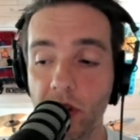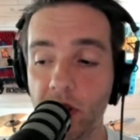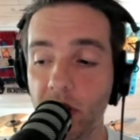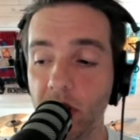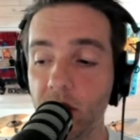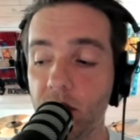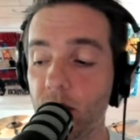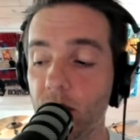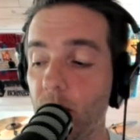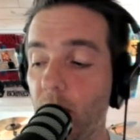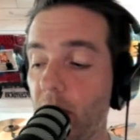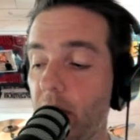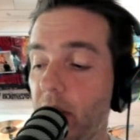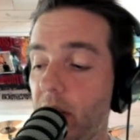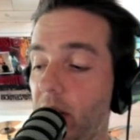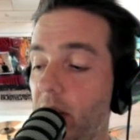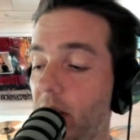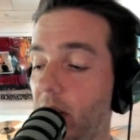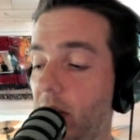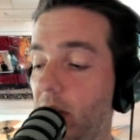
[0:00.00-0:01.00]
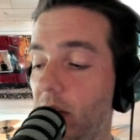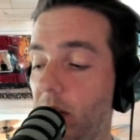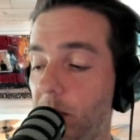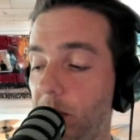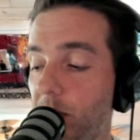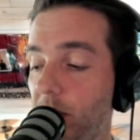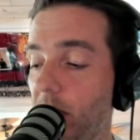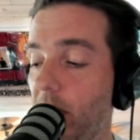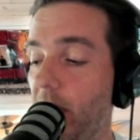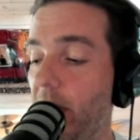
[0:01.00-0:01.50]
the trite,
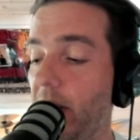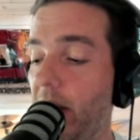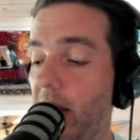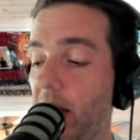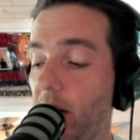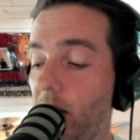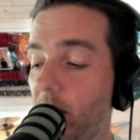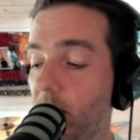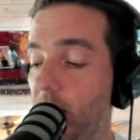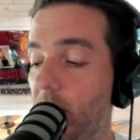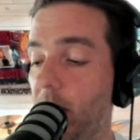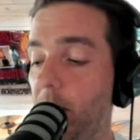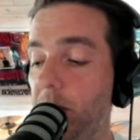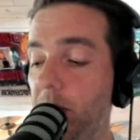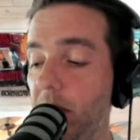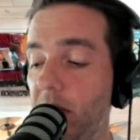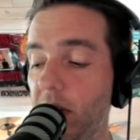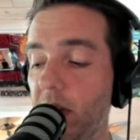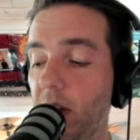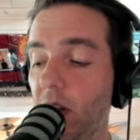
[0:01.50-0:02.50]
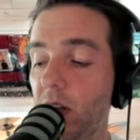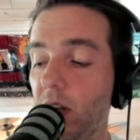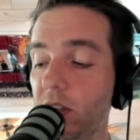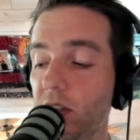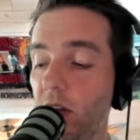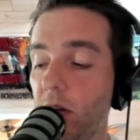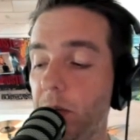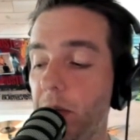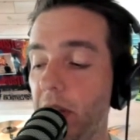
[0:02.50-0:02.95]
played out, completely lost all